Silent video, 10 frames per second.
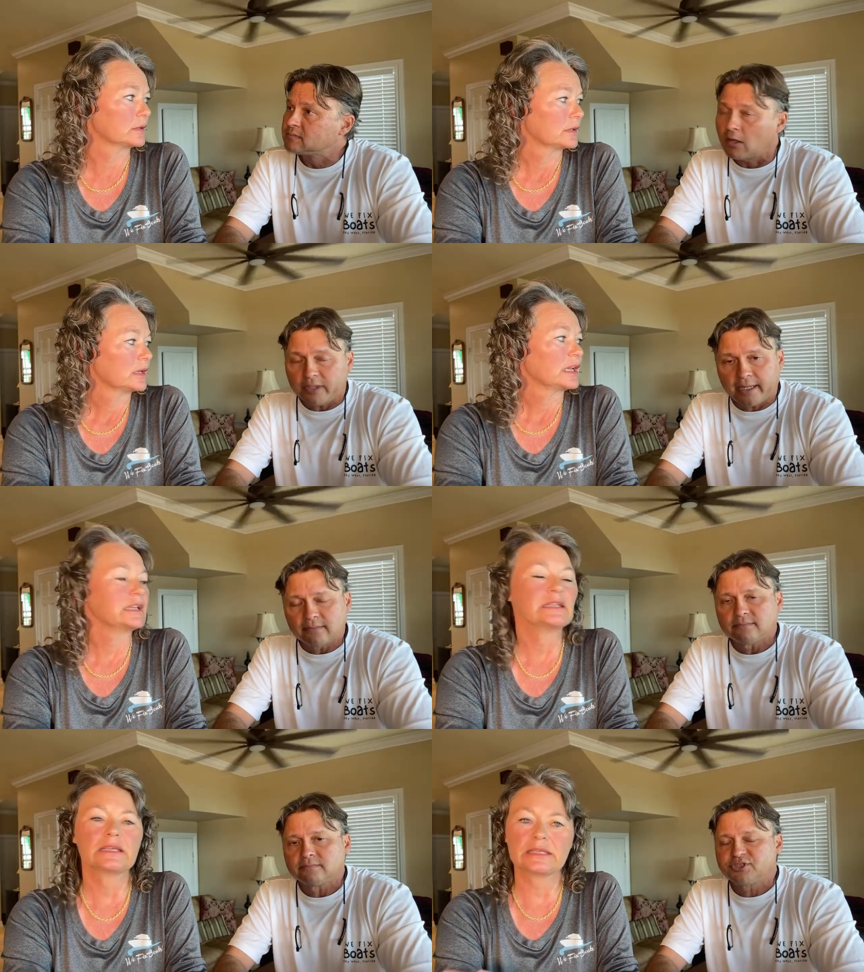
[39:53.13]
Speaker 1: Oh yeah.
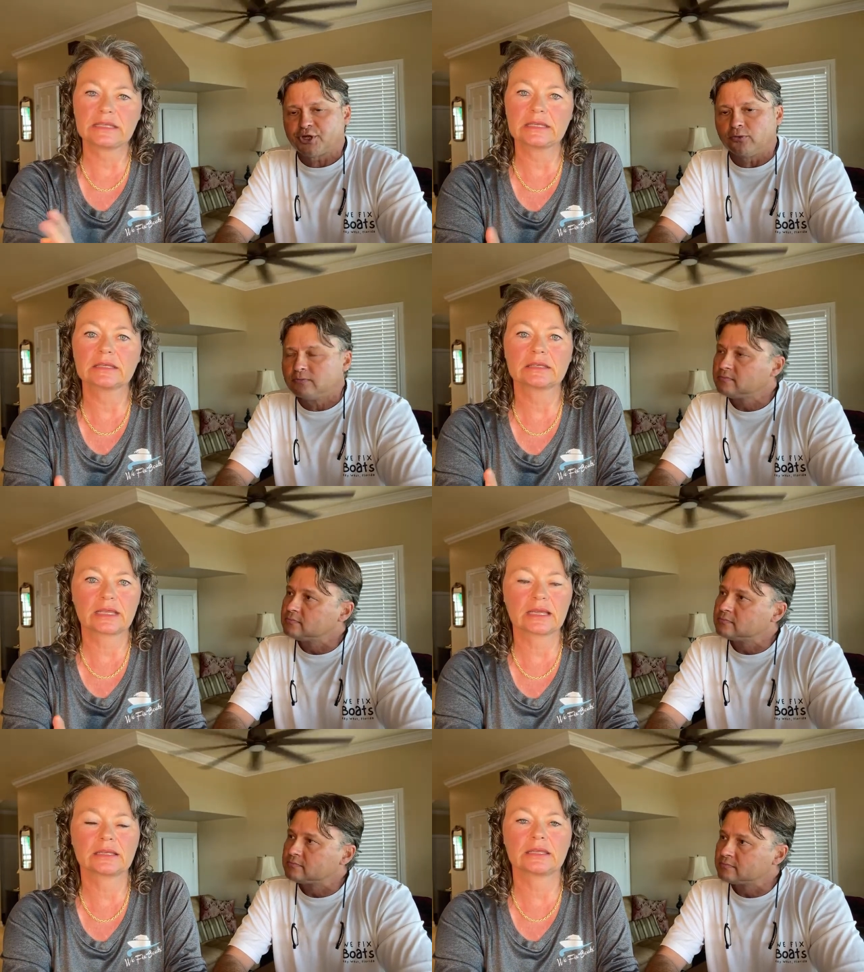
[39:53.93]

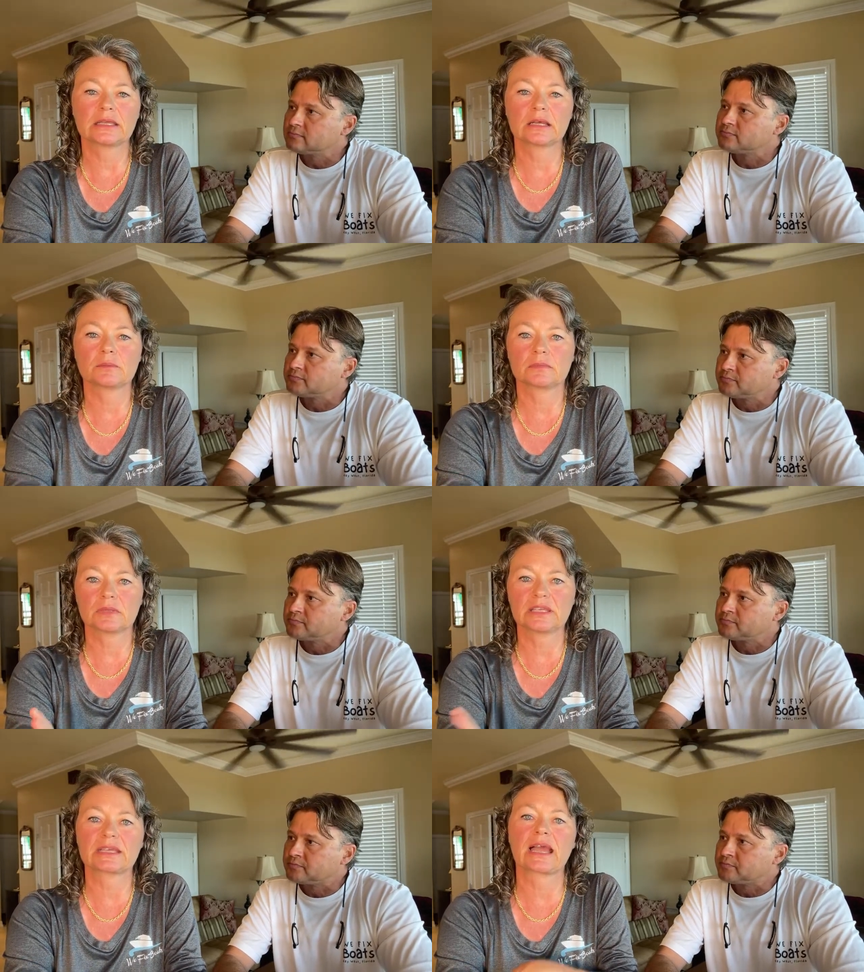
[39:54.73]
And
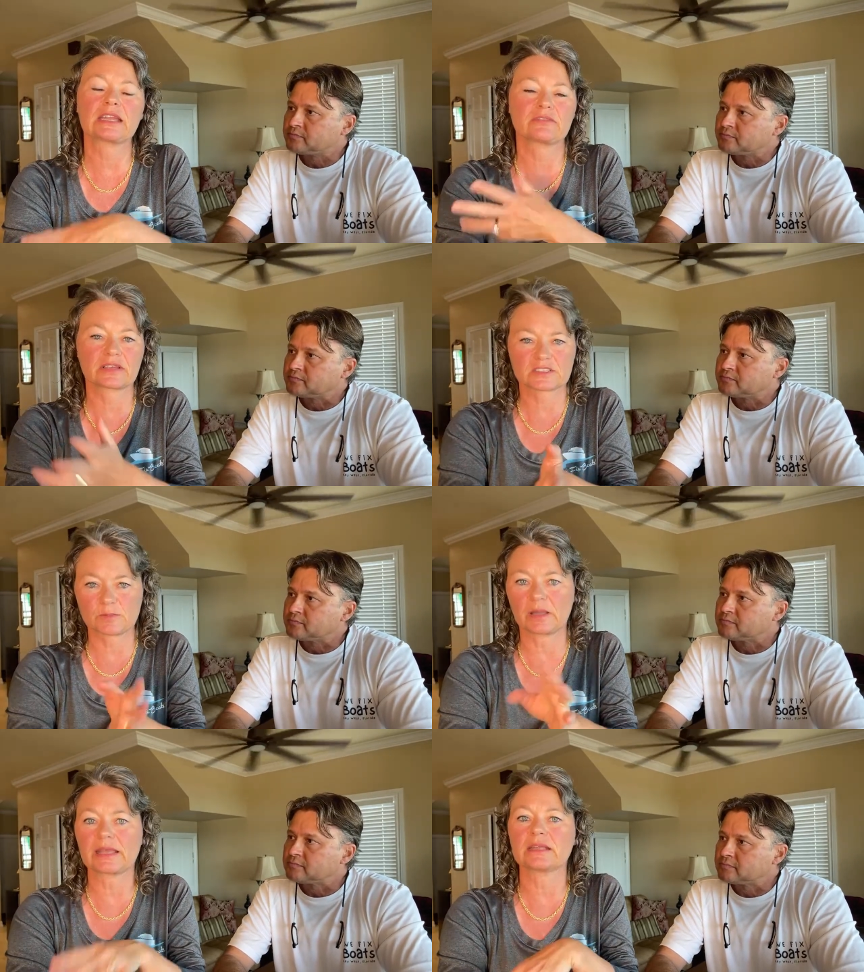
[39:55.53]
he kind of
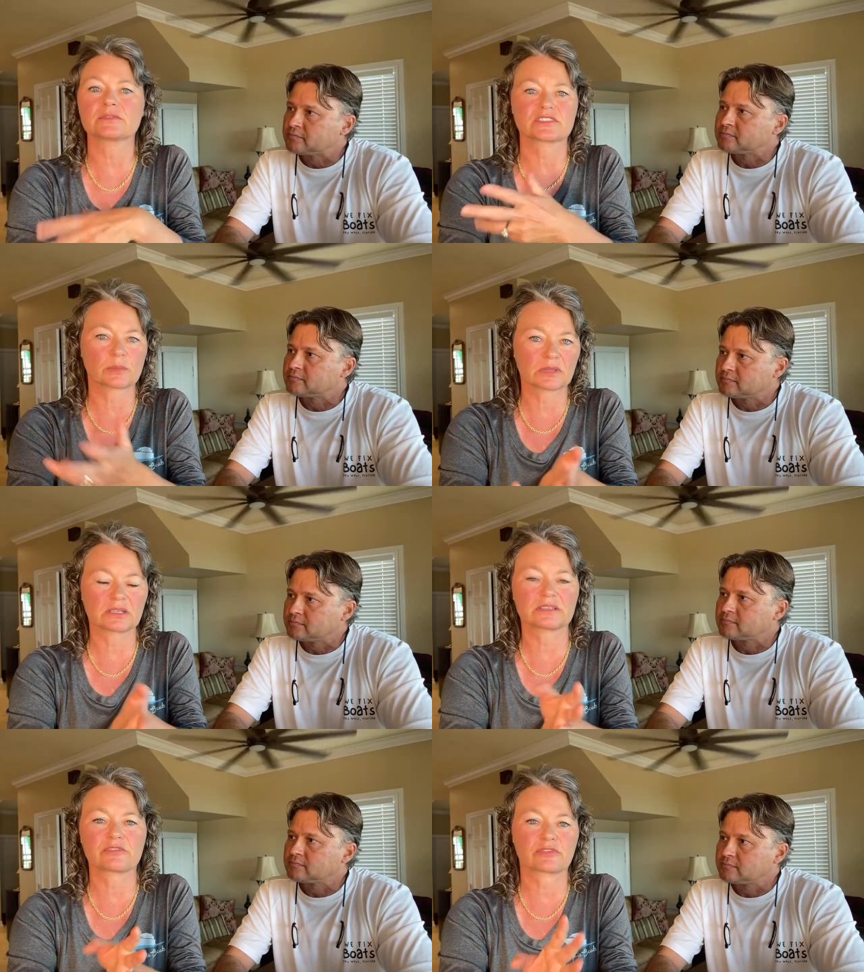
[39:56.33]
explained some of
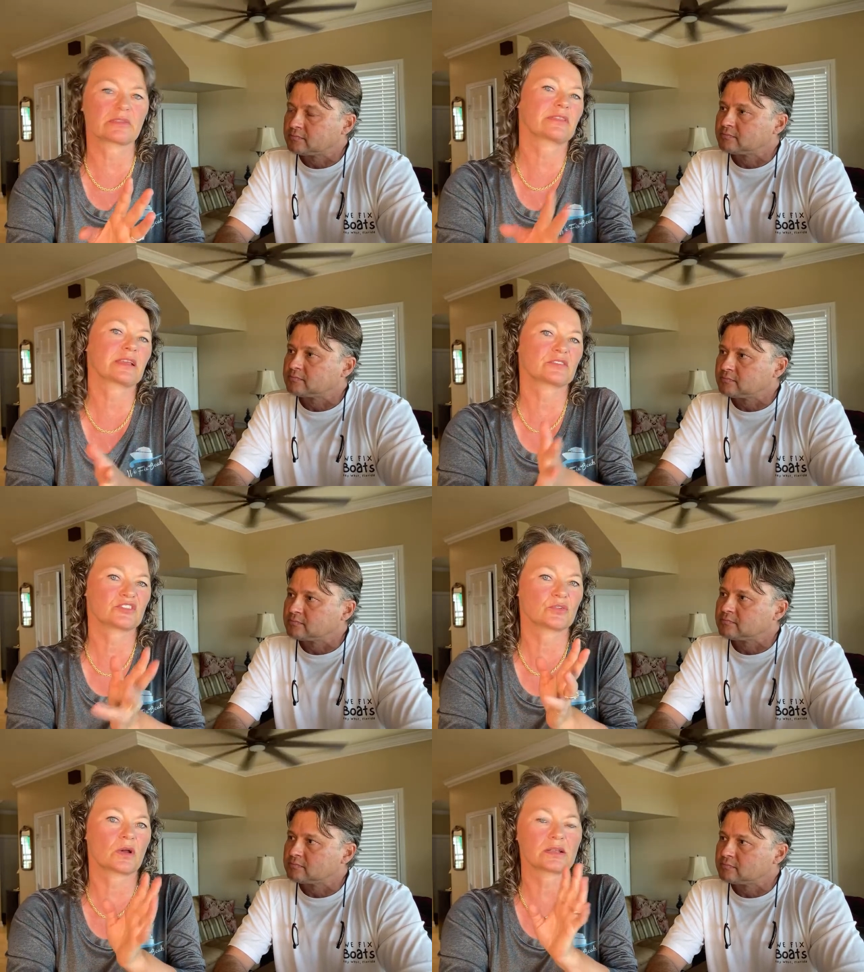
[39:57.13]
the different things
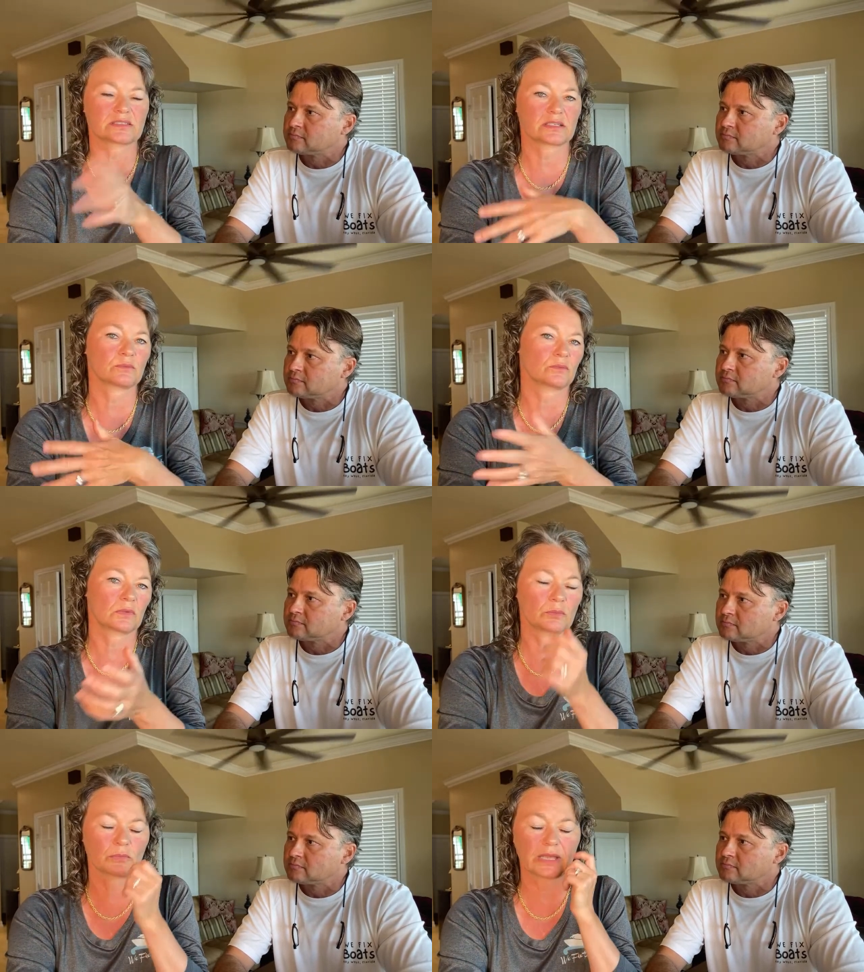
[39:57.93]
to us,
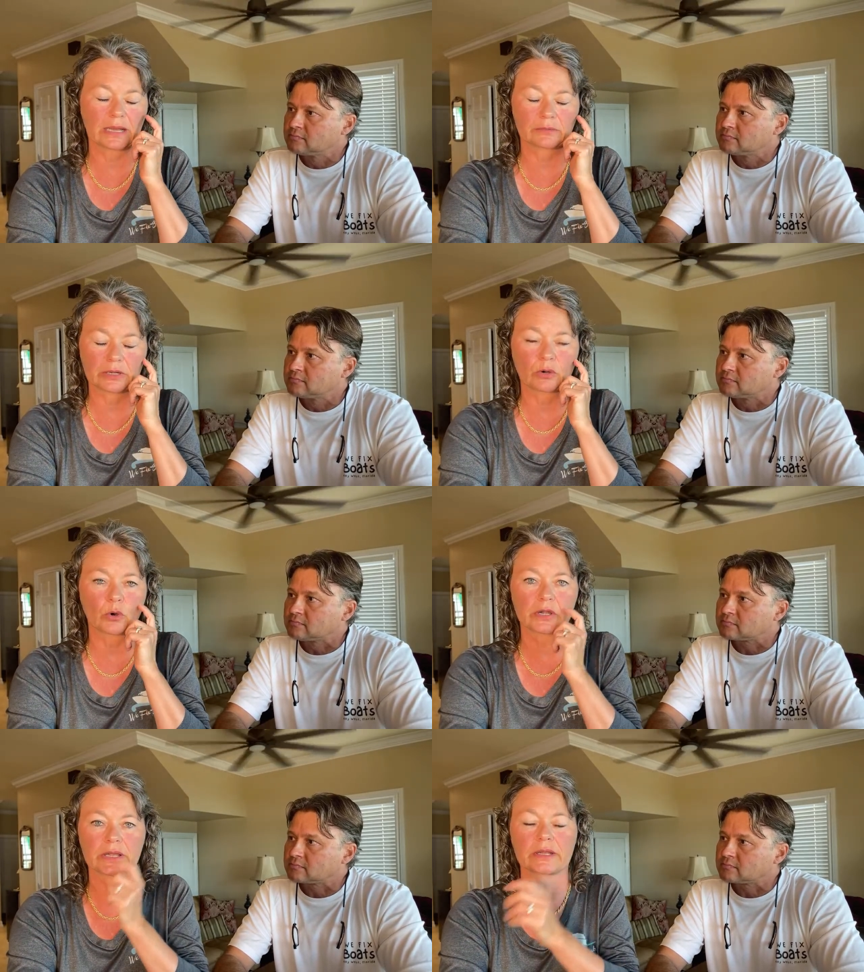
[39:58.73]
and we got it
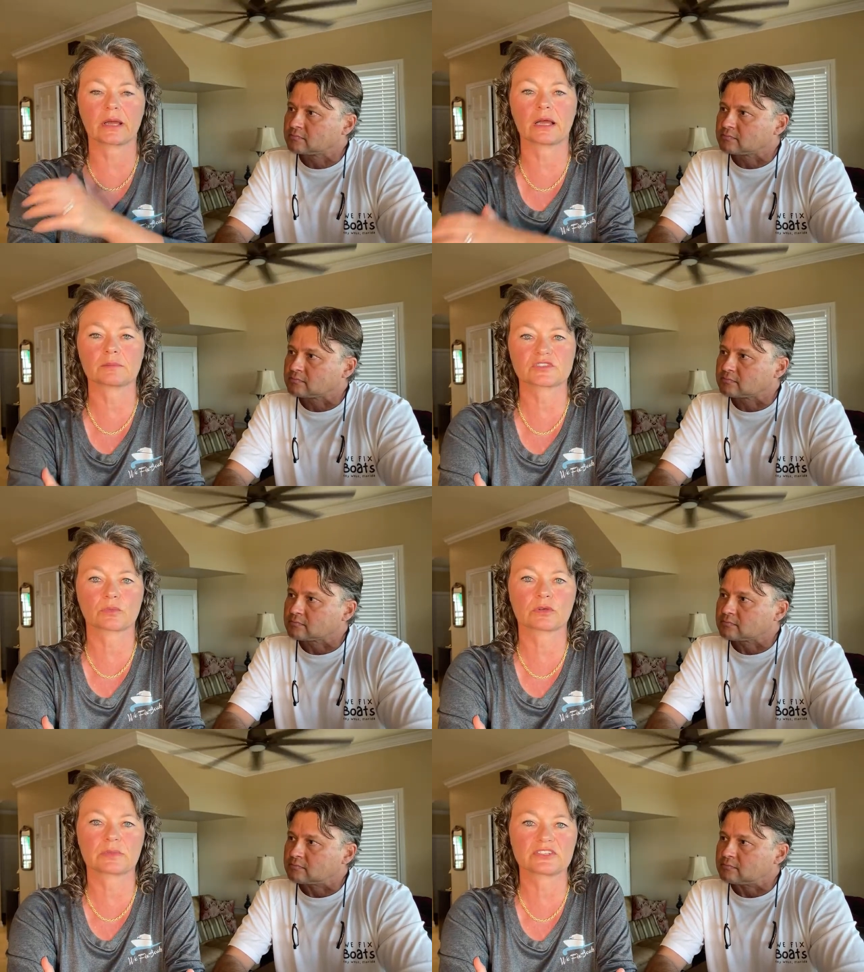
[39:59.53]
recorded. So
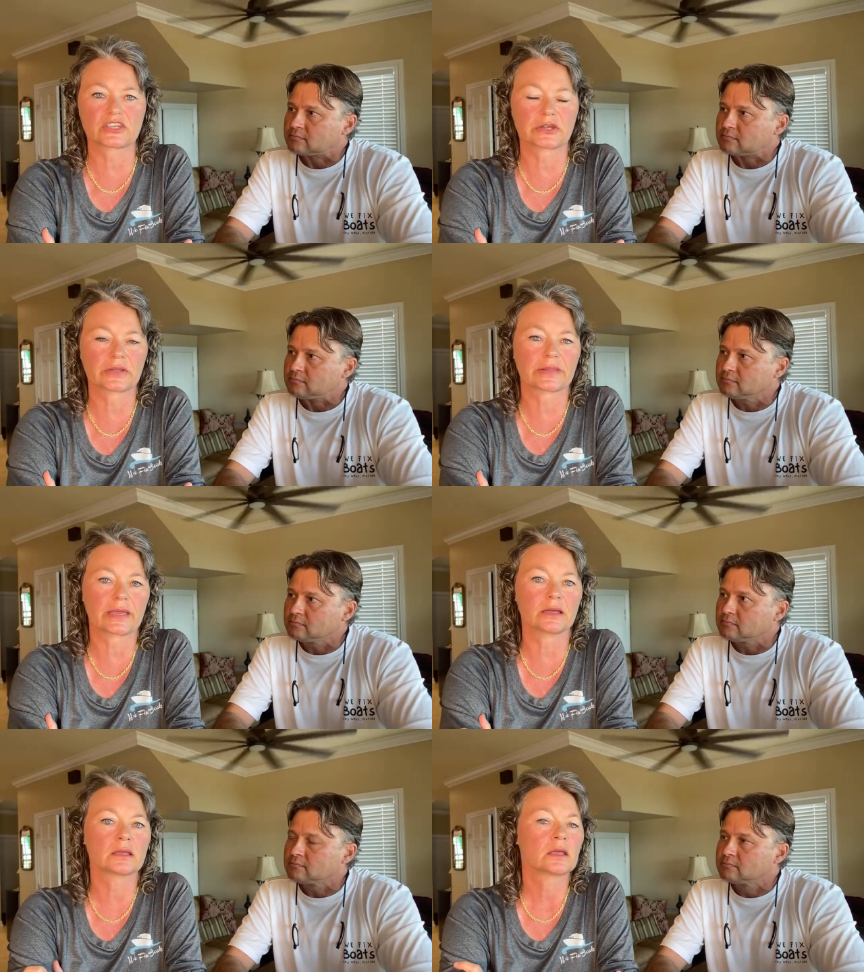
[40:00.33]
we'll be sharing
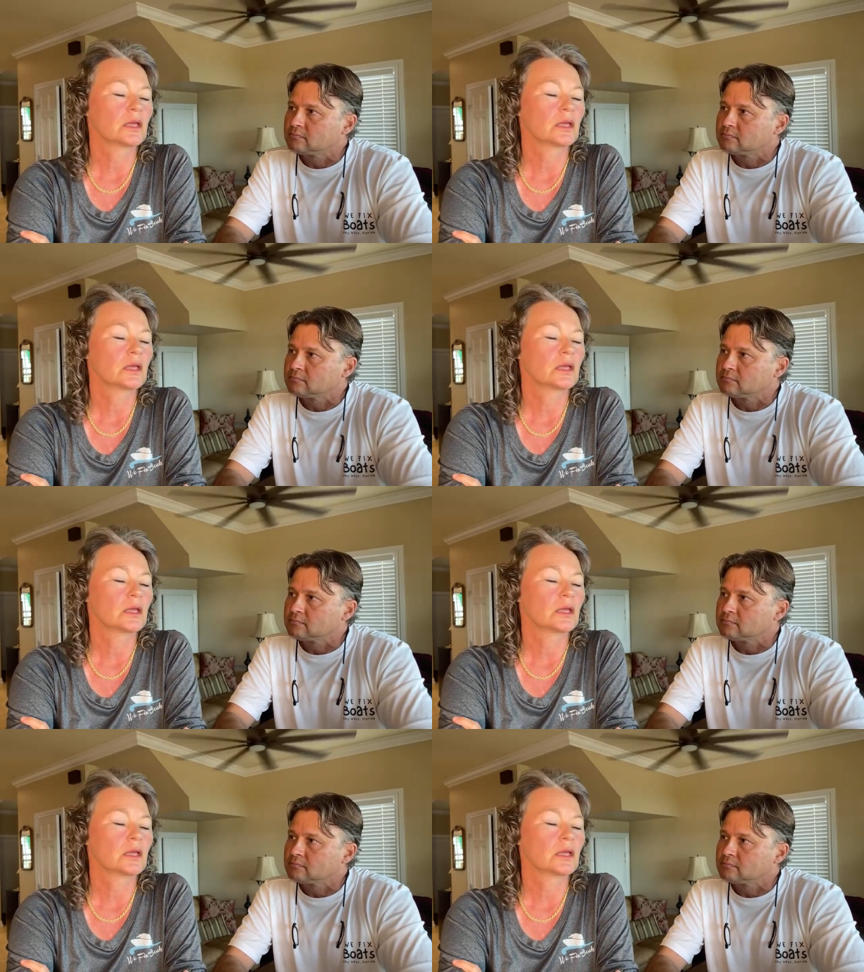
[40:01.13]
that.